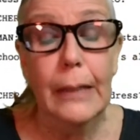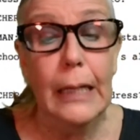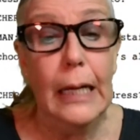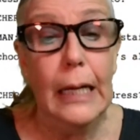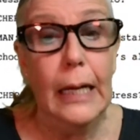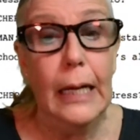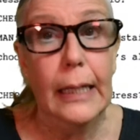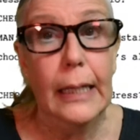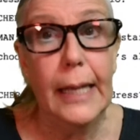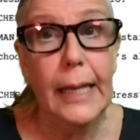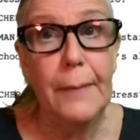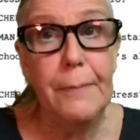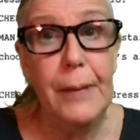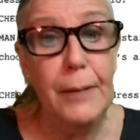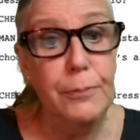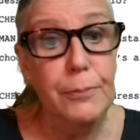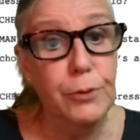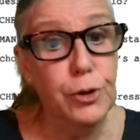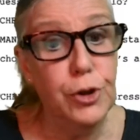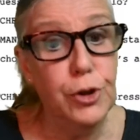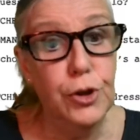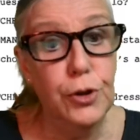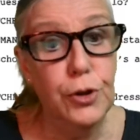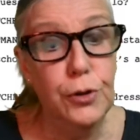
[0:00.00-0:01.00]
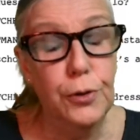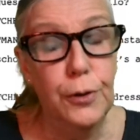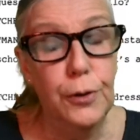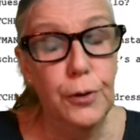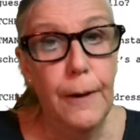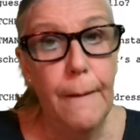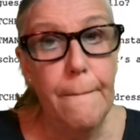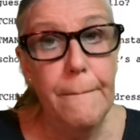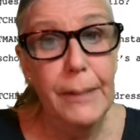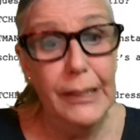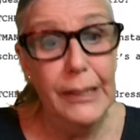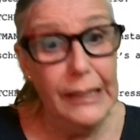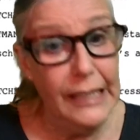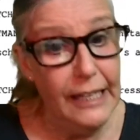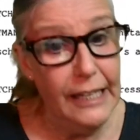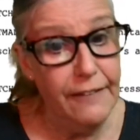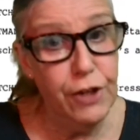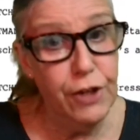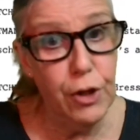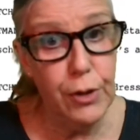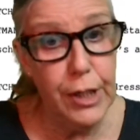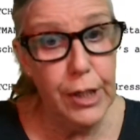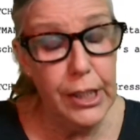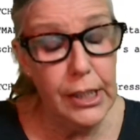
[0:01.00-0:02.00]
uh, get people to
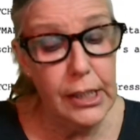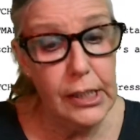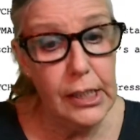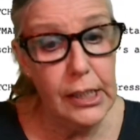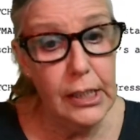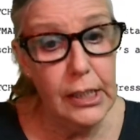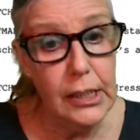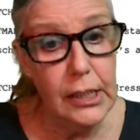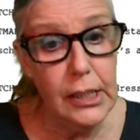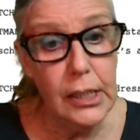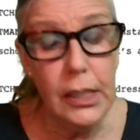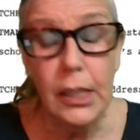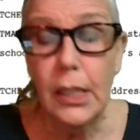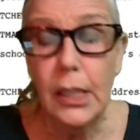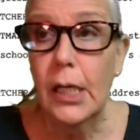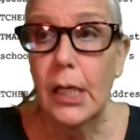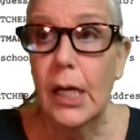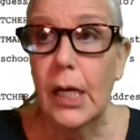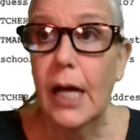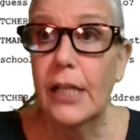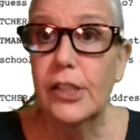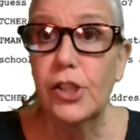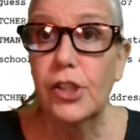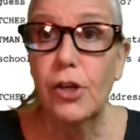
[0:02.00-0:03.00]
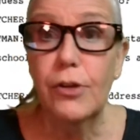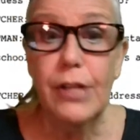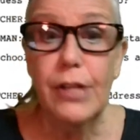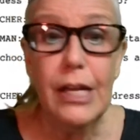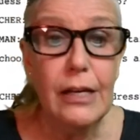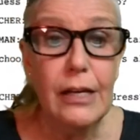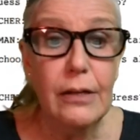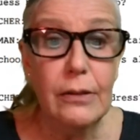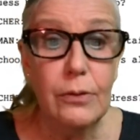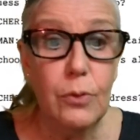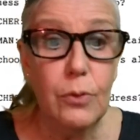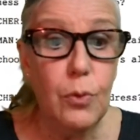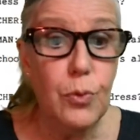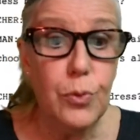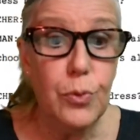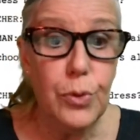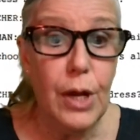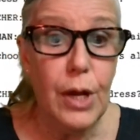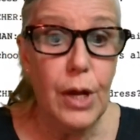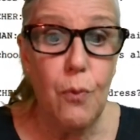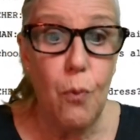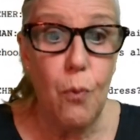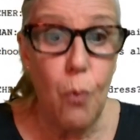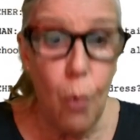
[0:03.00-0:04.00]
believe they're innocent, and so they
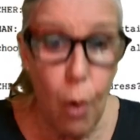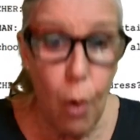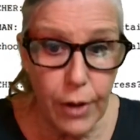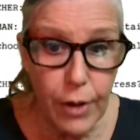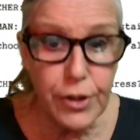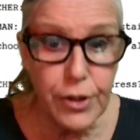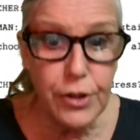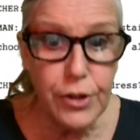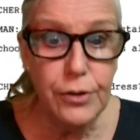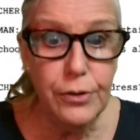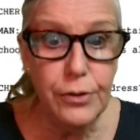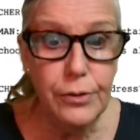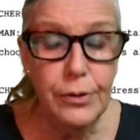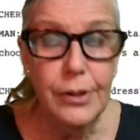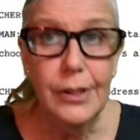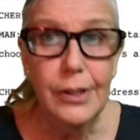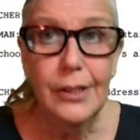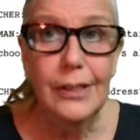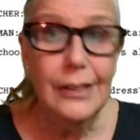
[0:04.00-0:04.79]
they want to